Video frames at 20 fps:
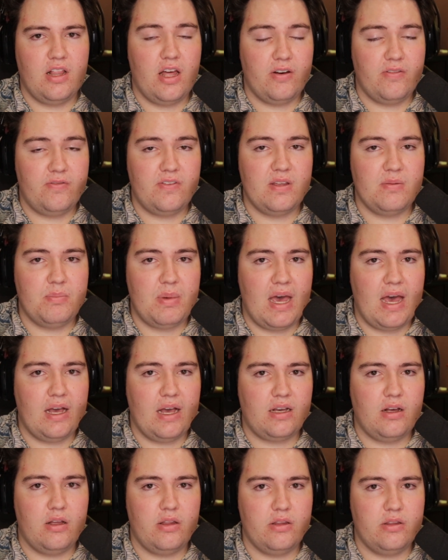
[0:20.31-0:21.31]
lot of
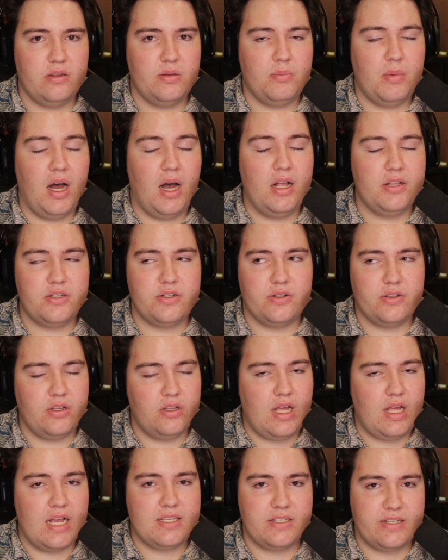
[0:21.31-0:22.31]
feedback on the monster in
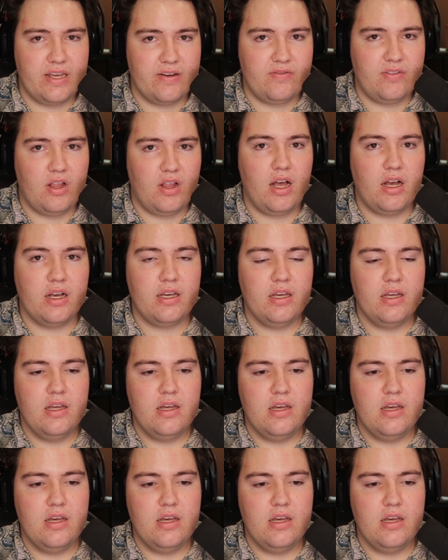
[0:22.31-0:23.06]
the last devlog.